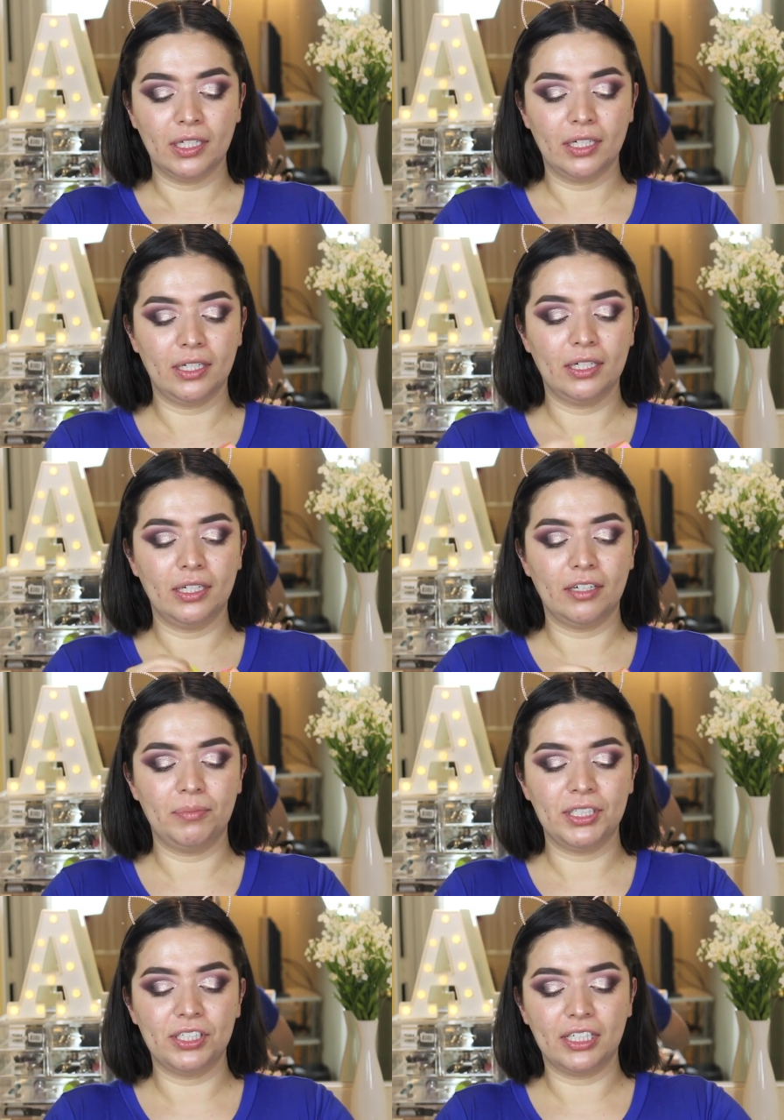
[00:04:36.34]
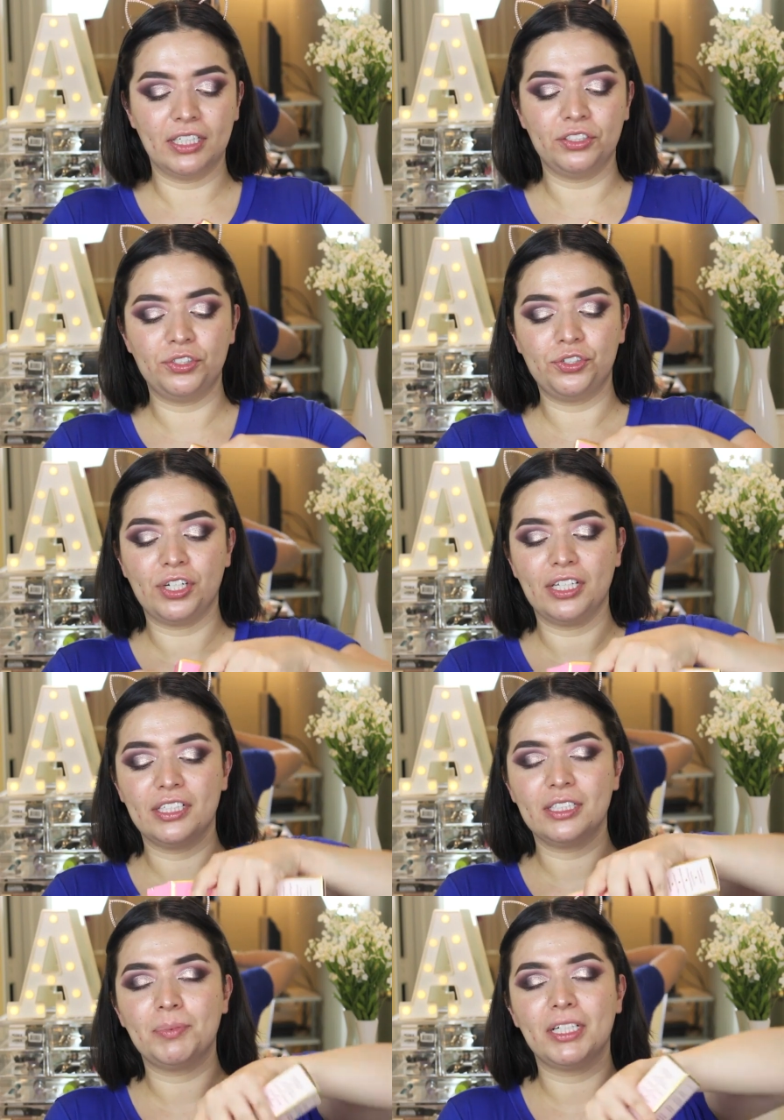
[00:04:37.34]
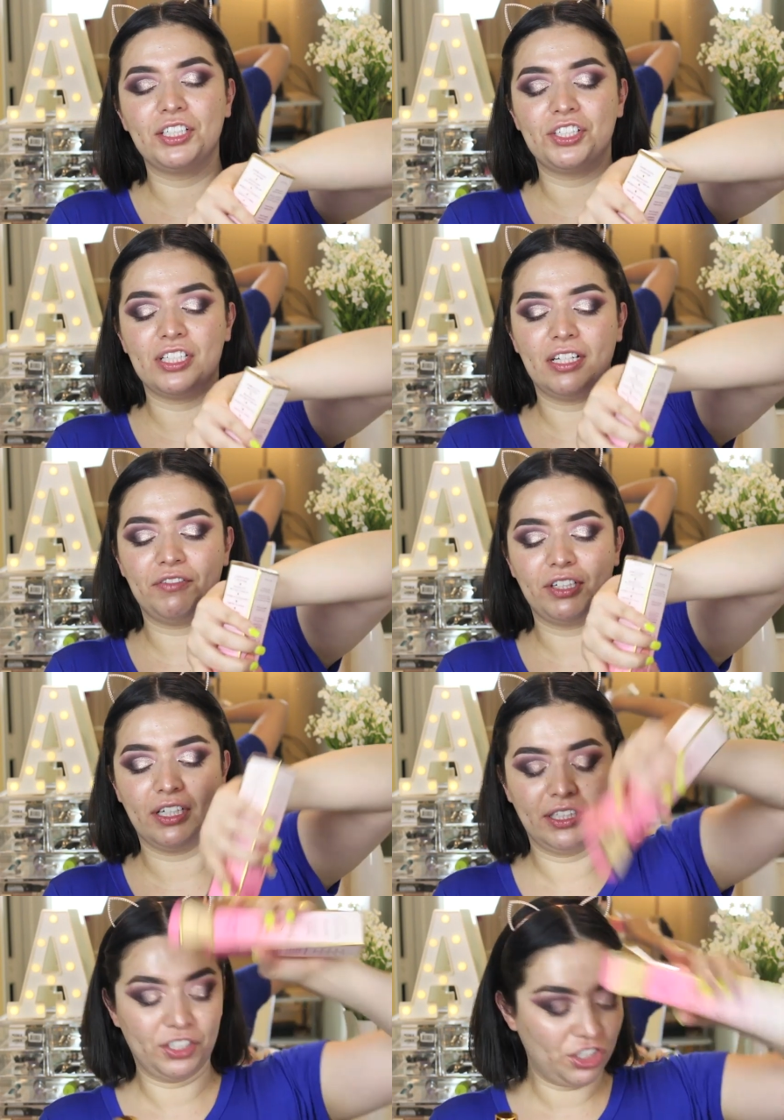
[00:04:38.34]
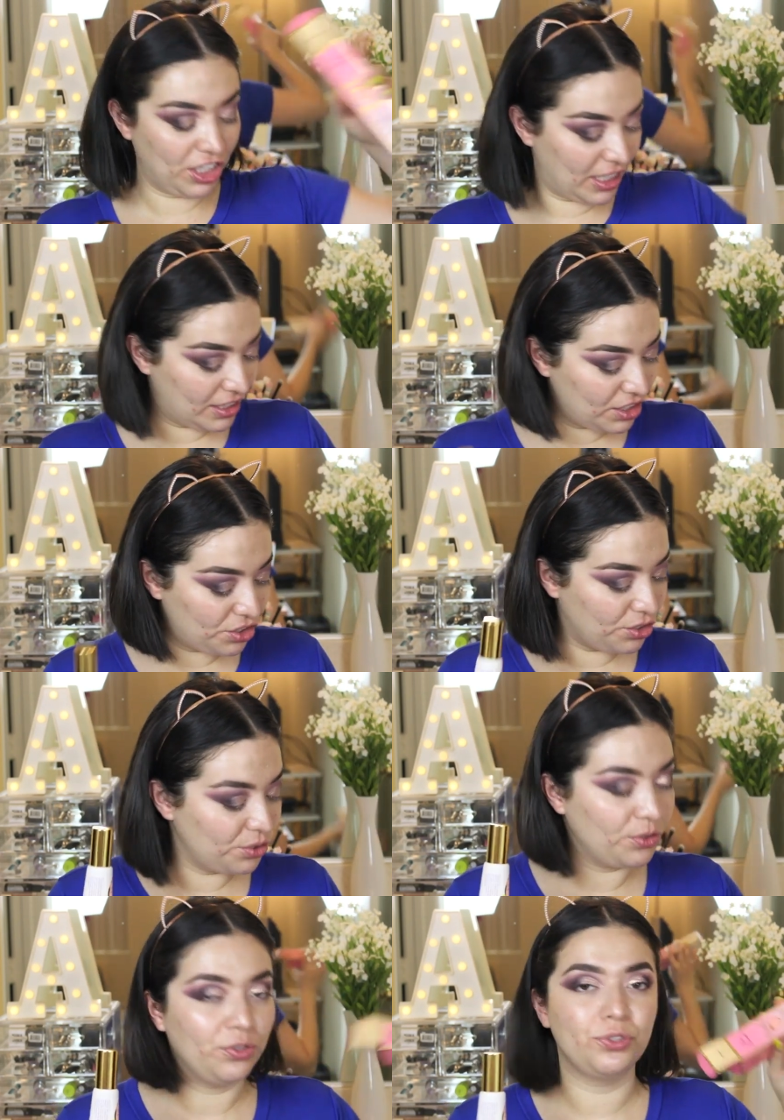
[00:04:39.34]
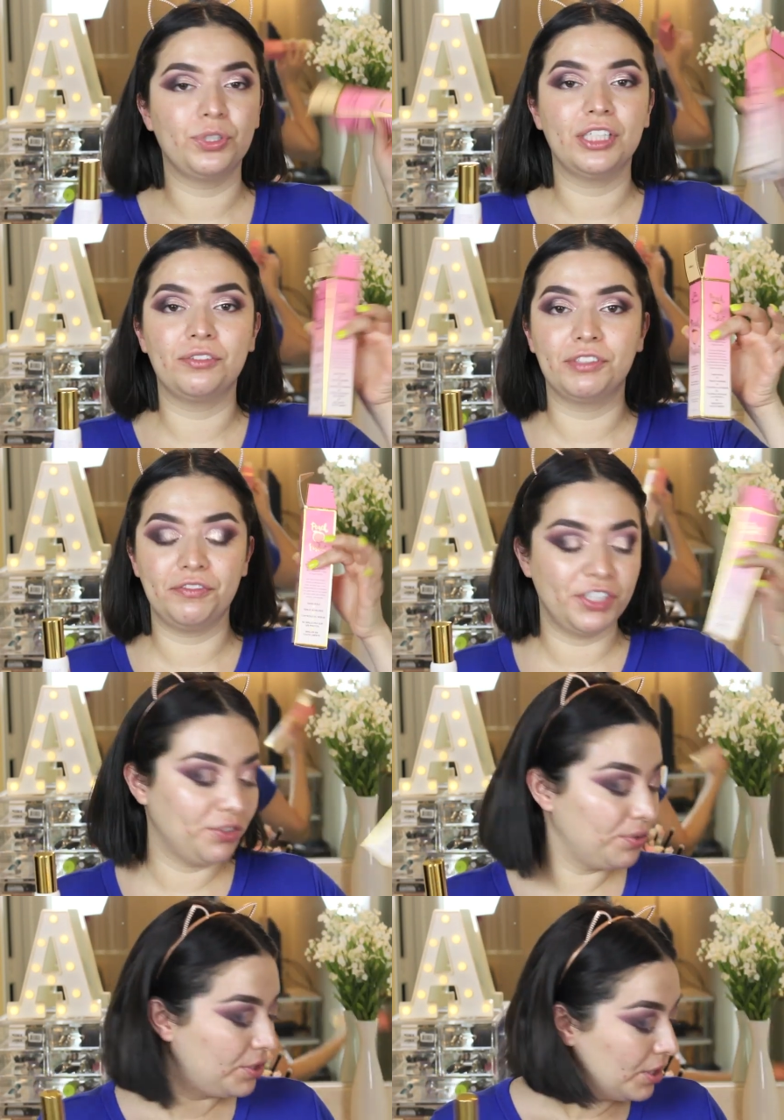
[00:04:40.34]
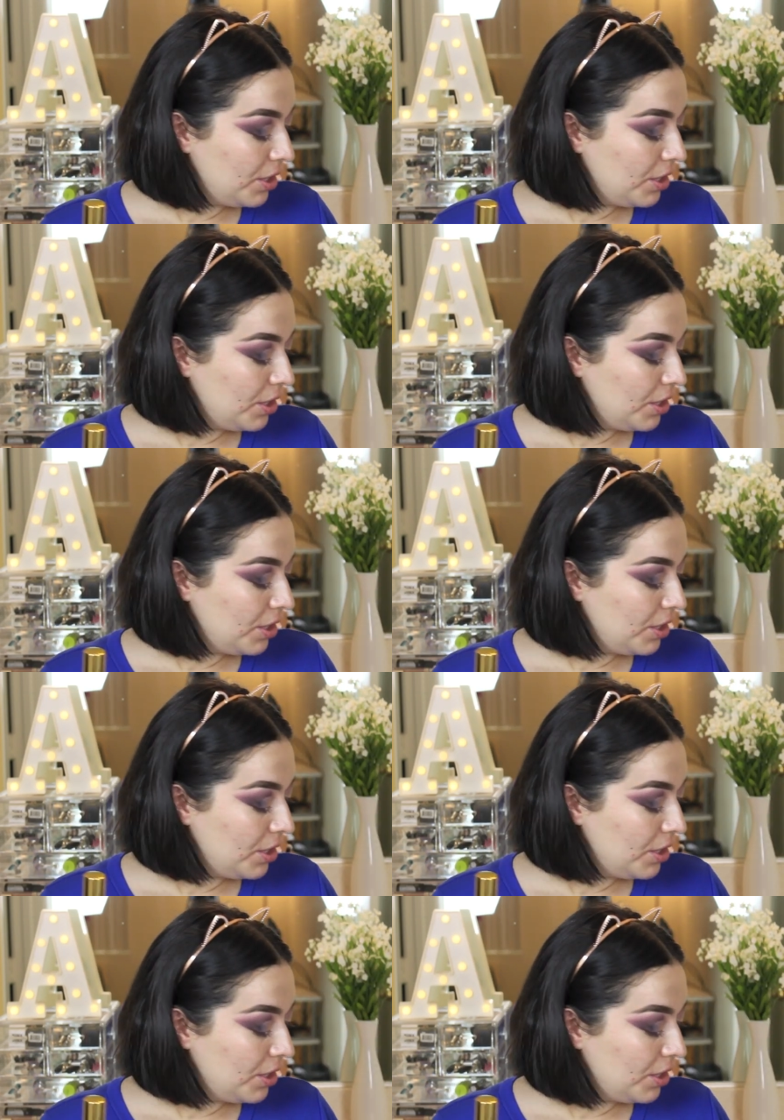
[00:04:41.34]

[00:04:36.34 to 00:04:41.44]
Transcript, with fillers: And I've been dying to try this, but I just never got the chance to doing a review.